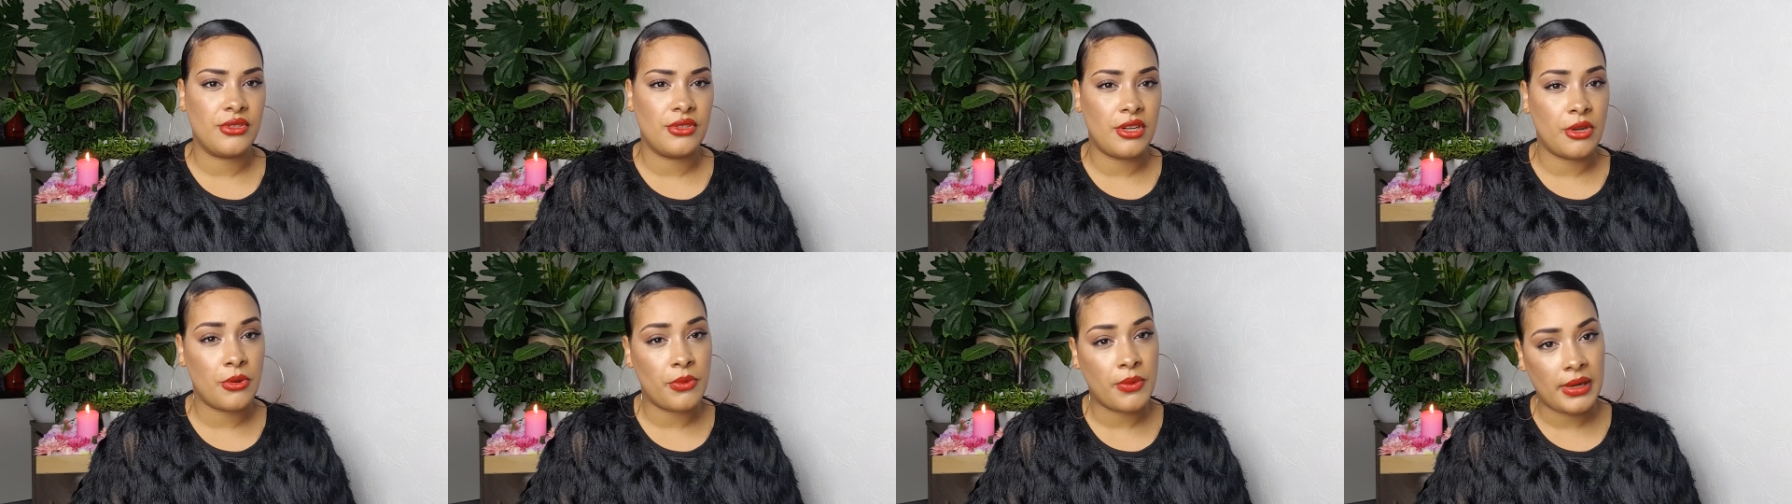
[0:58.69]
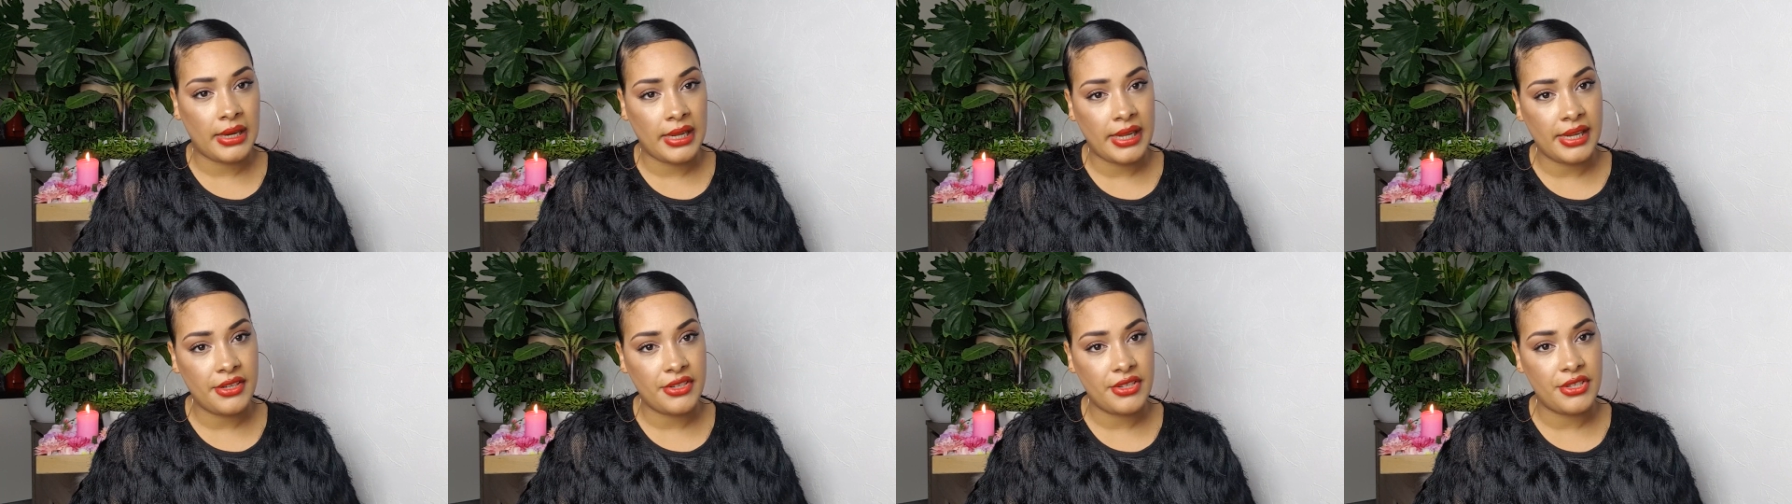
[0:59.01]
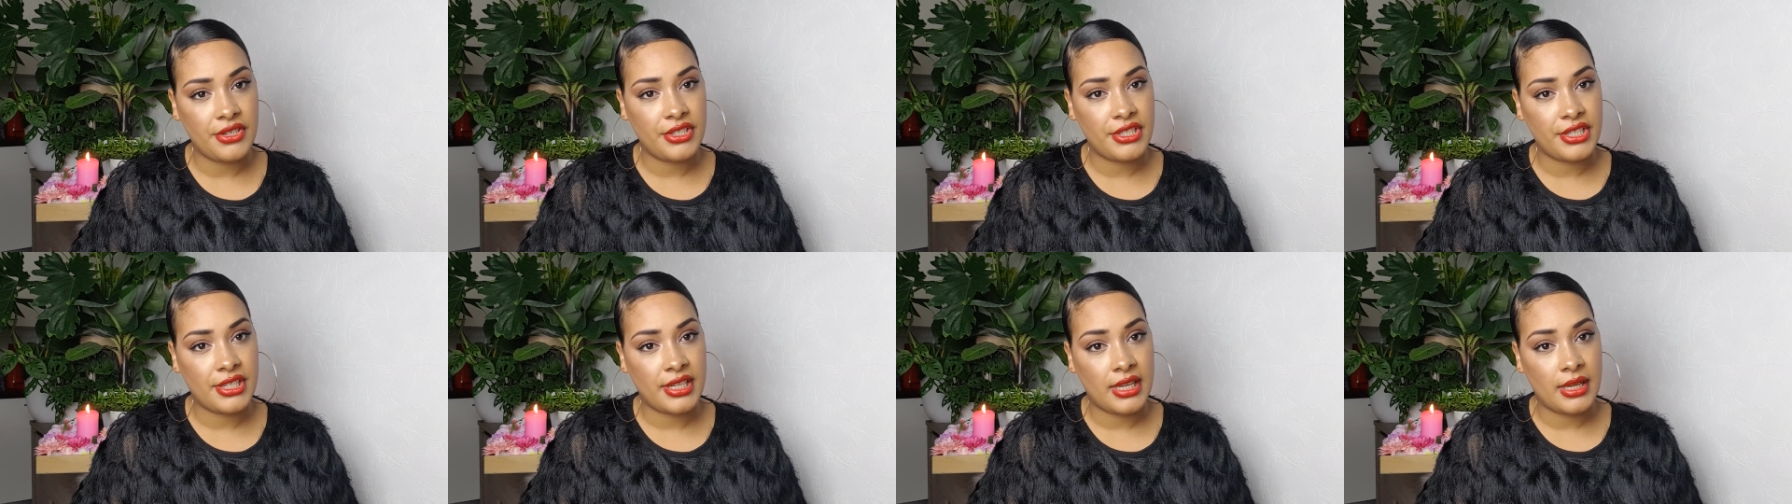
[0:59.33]
the
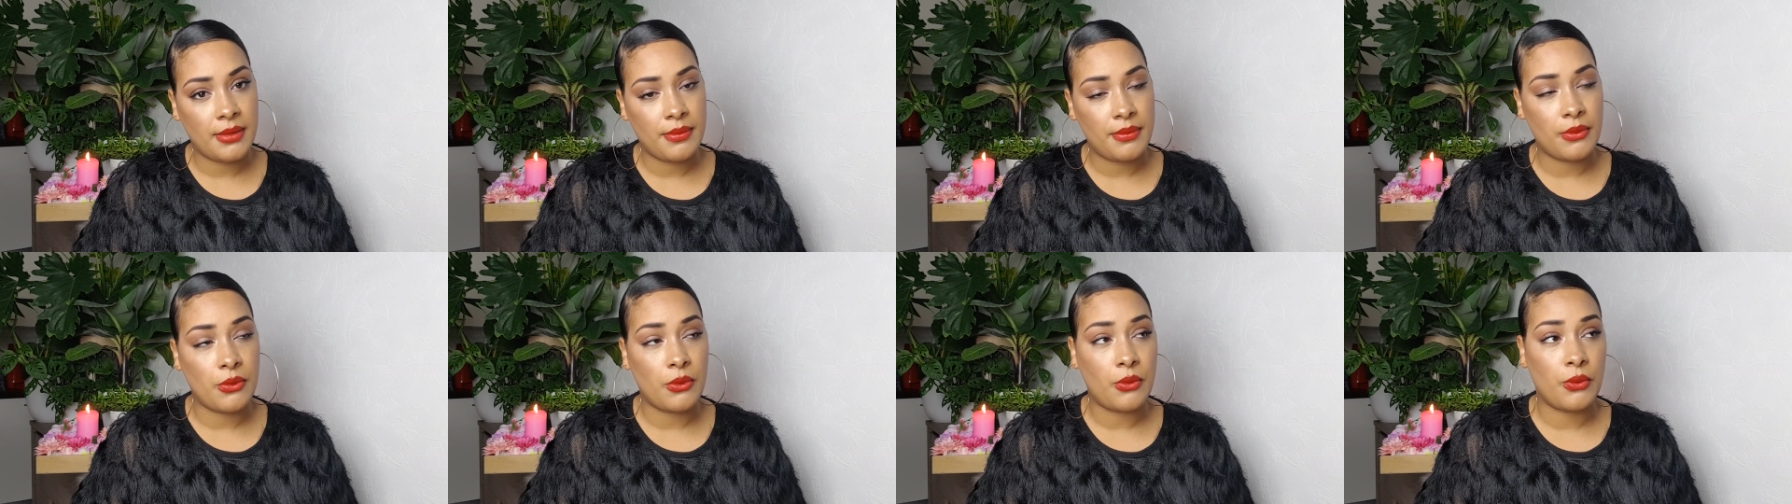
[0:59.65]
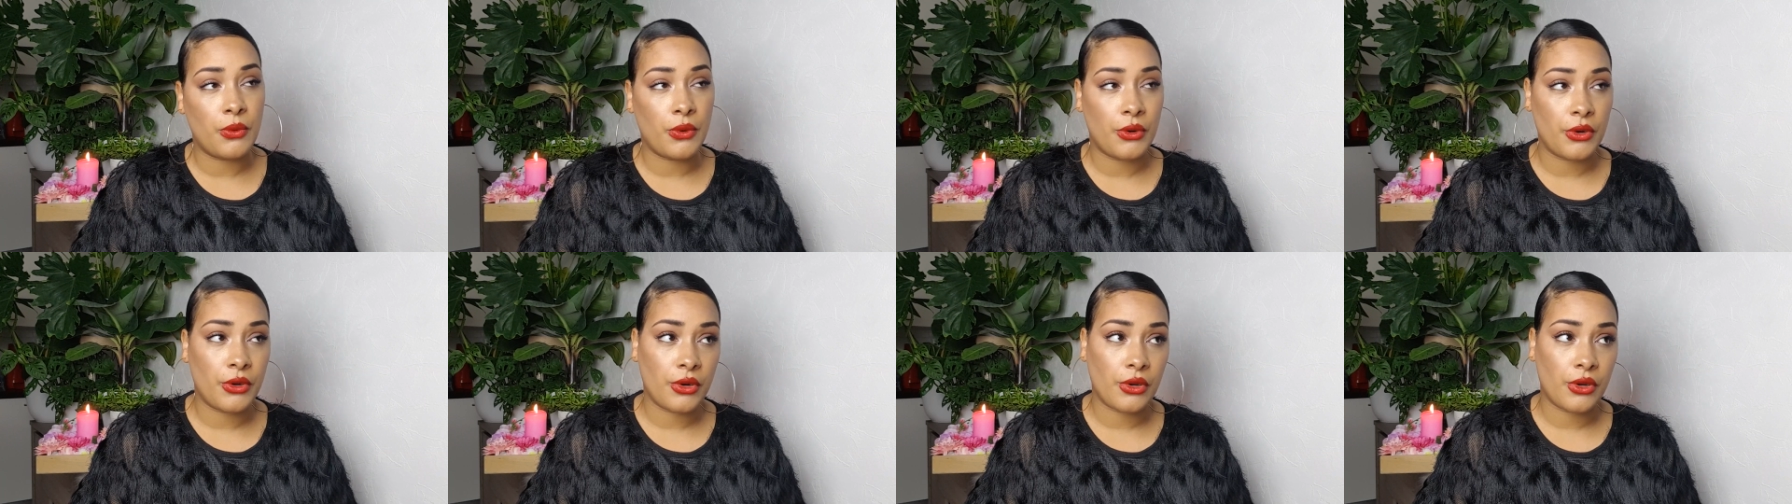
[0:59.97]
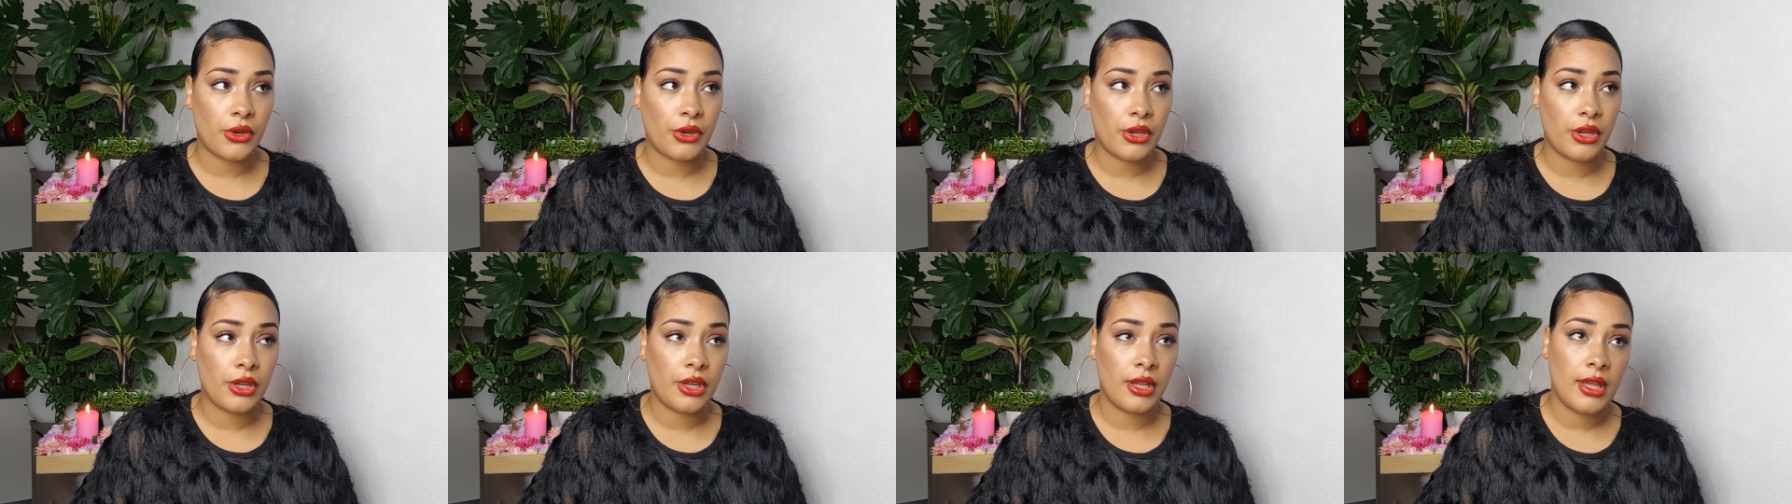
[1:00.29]
relationship
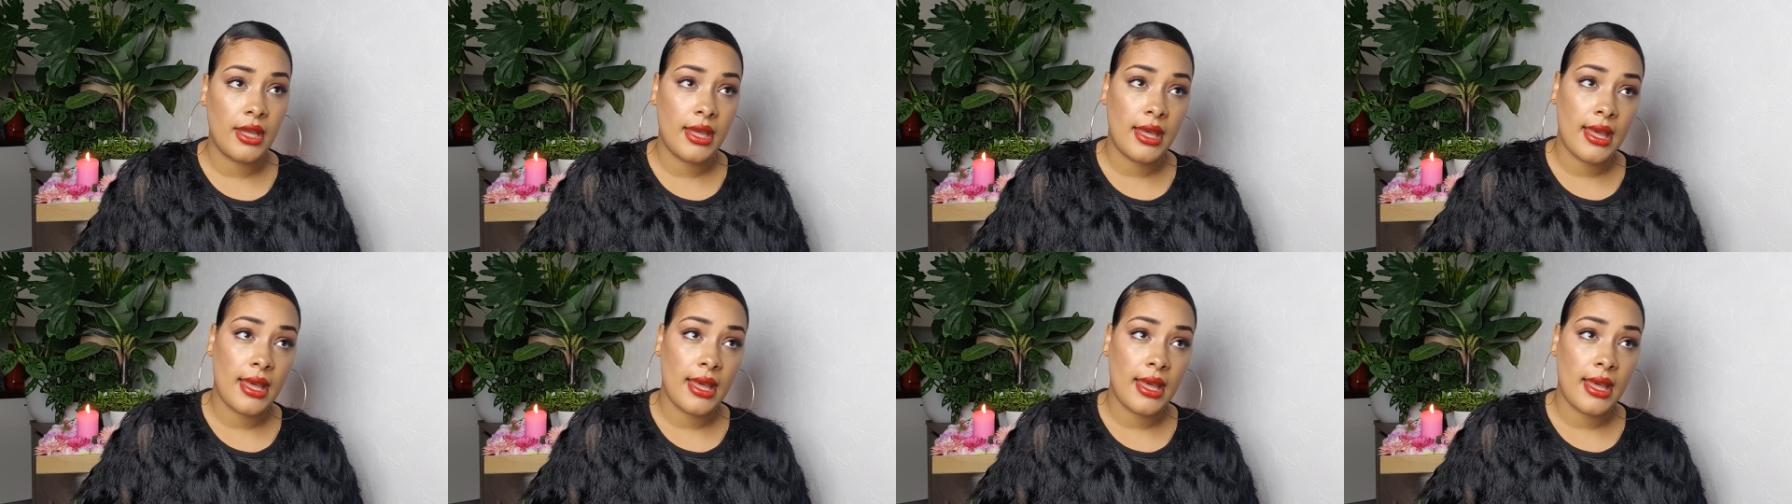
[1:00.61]
work